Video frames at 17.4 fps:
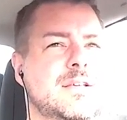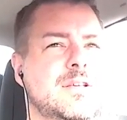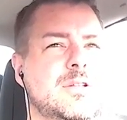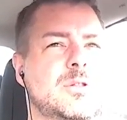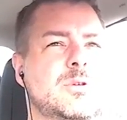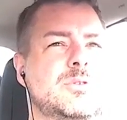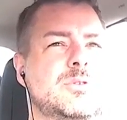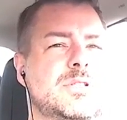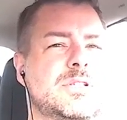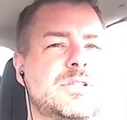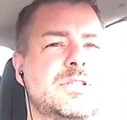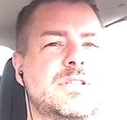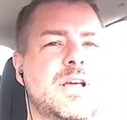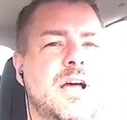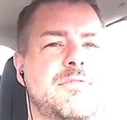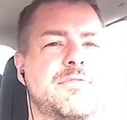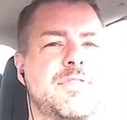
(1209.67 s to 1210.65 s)
You lose the
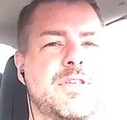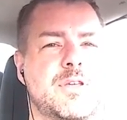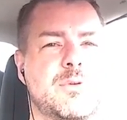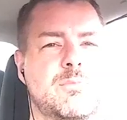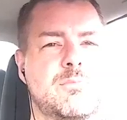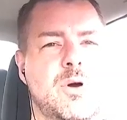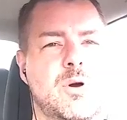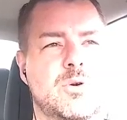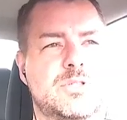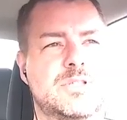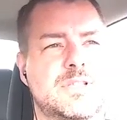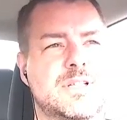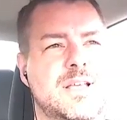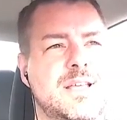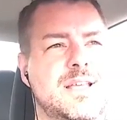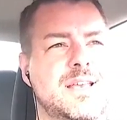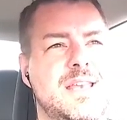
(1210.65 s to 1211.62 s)
stuff that you
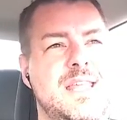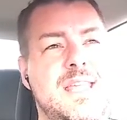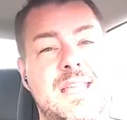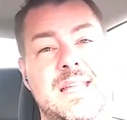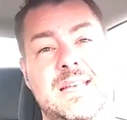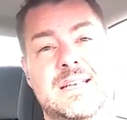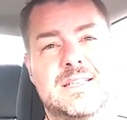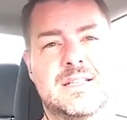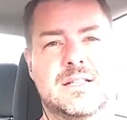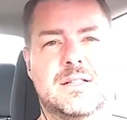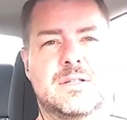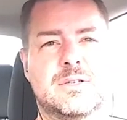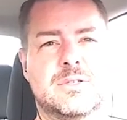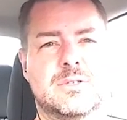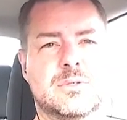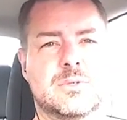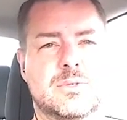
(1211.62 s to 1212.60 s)
most need to
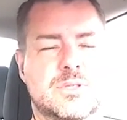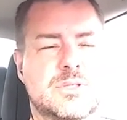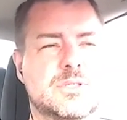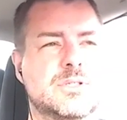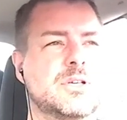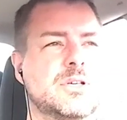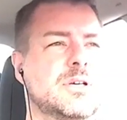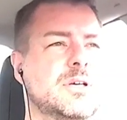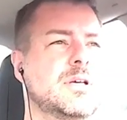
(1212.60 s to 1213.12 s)
lose.